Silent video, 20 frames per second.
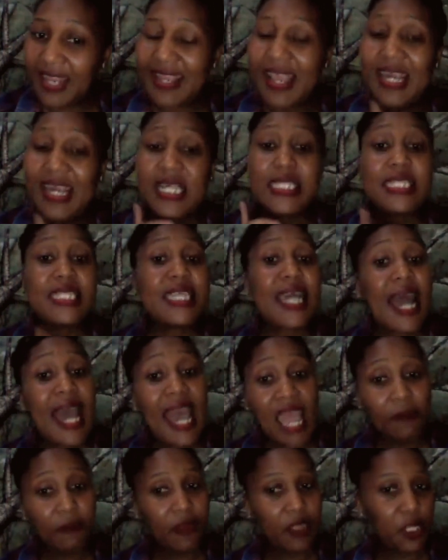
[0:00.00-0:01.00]
That is
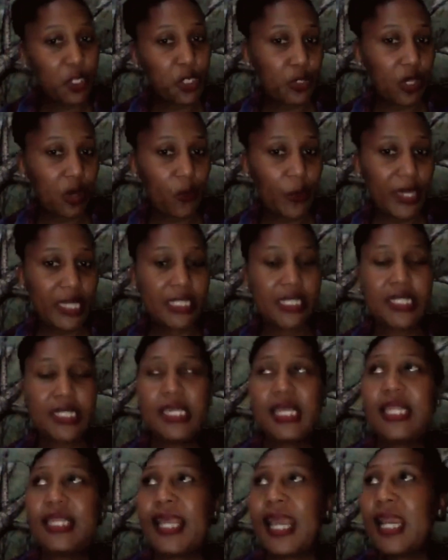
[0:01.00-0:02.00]
time that you are
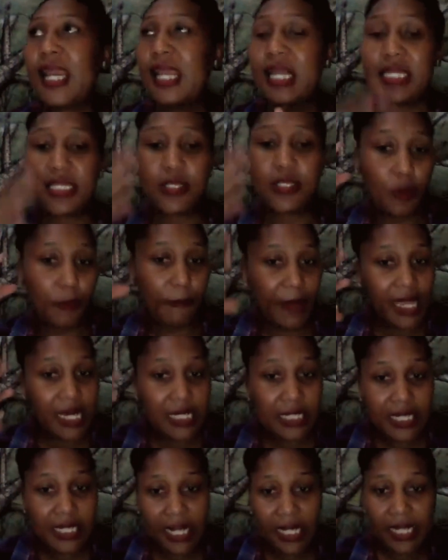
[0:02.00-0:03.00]
wasting. That is your
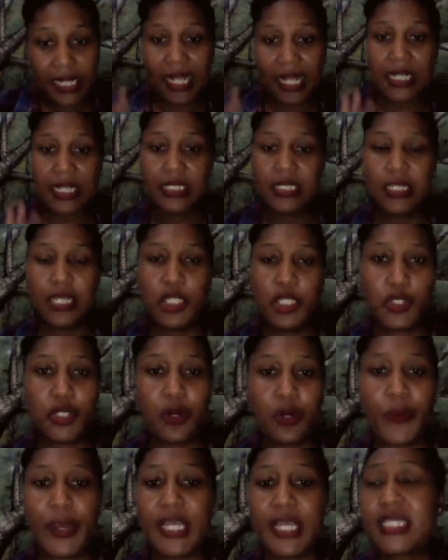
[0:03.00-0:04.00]
mental clarity that you are
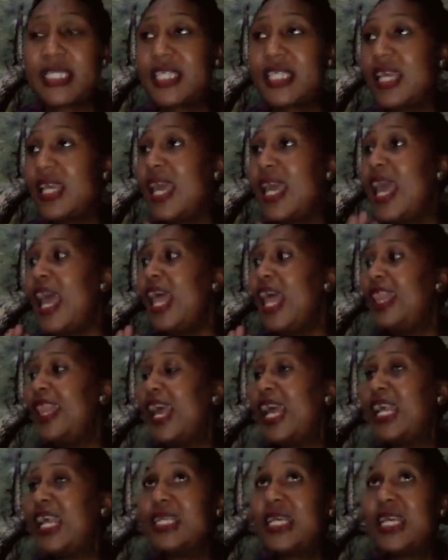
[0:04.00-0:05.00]
wasting.
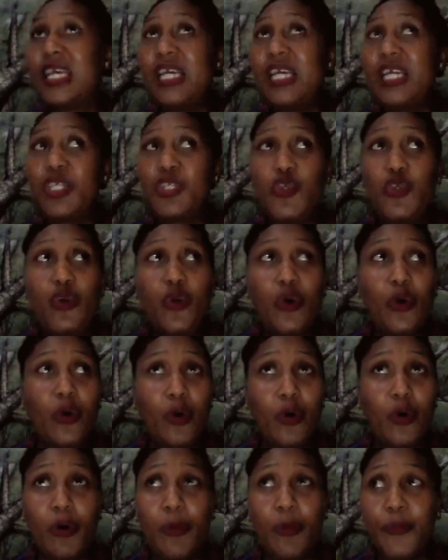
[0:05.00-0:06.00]
That is
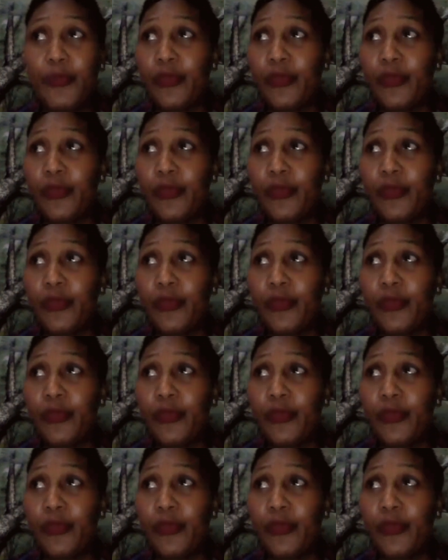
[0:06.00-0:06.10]
your